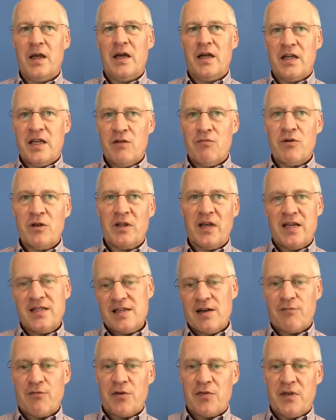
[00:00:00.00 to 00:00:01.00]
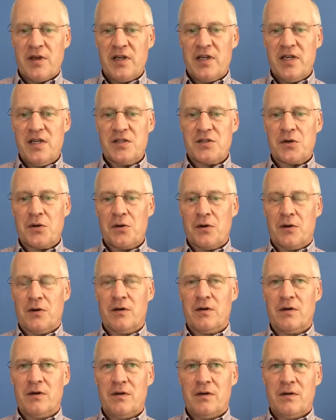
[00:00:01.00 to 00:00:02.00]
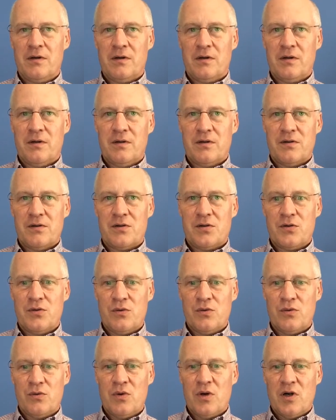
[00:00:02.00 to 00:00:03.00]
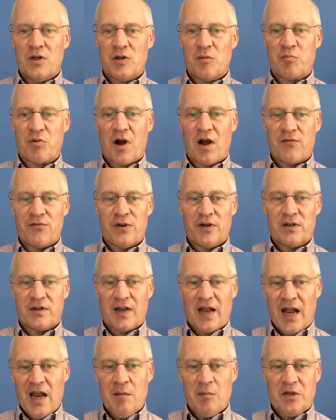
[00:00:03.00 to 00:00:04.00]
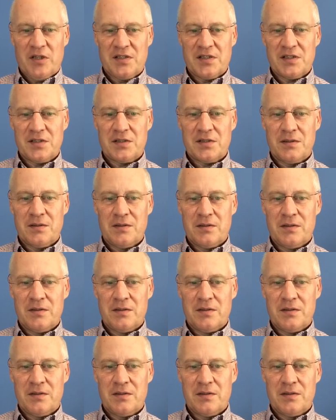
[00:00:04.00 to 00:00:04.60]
He relates everything he's heard to the prophet Amos.